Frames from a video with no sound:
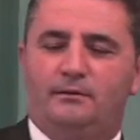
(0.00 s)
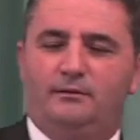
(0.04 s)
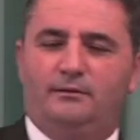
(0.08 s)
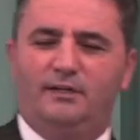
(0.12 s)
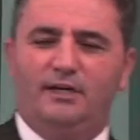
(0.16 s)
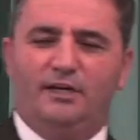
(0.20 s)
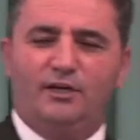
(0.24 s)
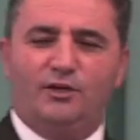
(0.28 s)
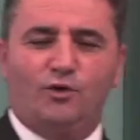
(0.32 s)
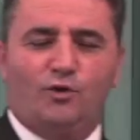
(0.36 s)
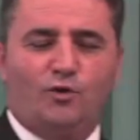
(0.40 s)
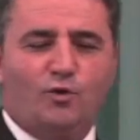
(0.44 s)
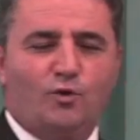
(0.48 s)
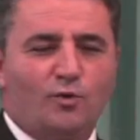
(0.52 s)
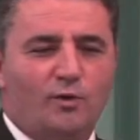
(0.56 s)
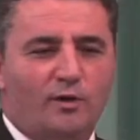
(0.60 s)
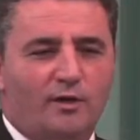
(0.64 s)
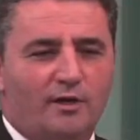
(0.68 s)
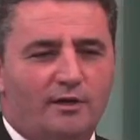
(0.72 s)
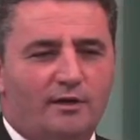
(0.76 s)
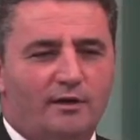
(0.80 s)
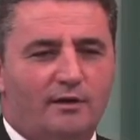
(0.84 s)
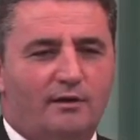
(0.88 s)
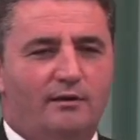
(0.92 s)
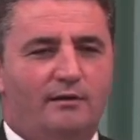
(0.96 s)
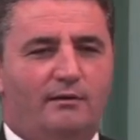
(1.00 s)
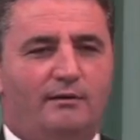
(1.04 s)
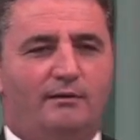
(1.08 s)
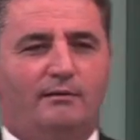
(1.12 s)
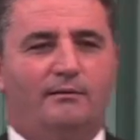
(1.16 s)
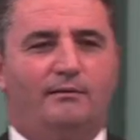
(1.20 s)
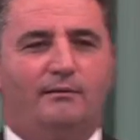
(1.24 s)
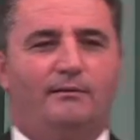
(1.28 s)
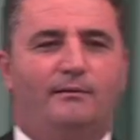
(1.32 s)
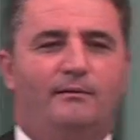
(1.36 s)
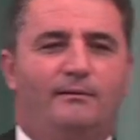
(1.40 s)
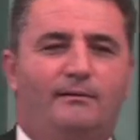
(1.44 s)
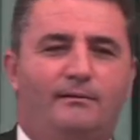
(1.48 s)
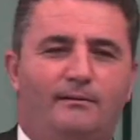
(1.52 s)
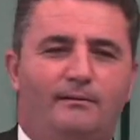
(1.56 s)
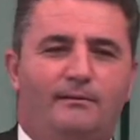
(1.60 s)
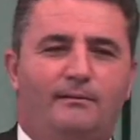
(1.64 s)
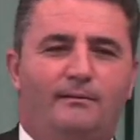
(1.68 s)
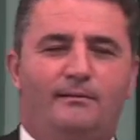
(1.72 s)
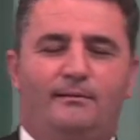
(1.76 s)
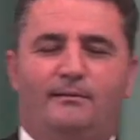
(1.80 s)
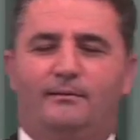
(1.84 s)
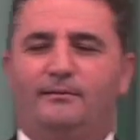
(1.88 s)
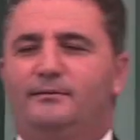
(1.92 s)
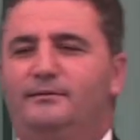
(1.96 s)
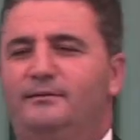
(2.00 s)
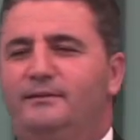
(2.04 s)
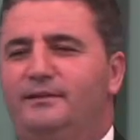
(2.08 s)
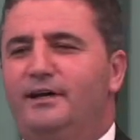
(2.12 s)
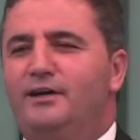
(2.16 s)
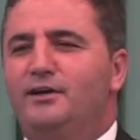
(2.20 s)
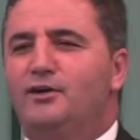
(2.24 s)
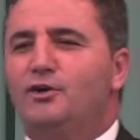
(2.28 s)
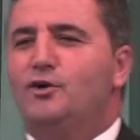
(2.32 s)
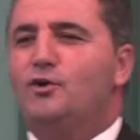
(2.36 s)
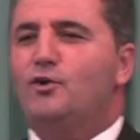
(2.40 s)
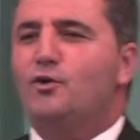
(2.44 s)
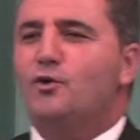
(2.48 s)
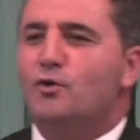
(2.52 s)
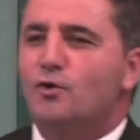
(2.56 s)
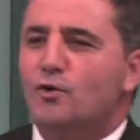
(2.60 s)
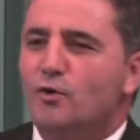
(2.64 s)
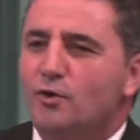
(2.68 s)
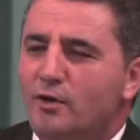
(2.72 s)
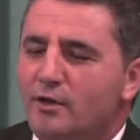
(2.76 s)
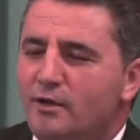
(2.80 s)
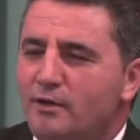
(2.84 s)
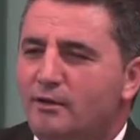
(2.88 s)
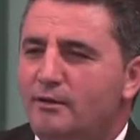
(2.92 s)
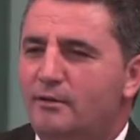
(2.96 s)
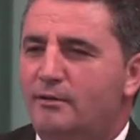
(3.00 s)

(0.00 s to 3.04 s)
the cooler, the cool,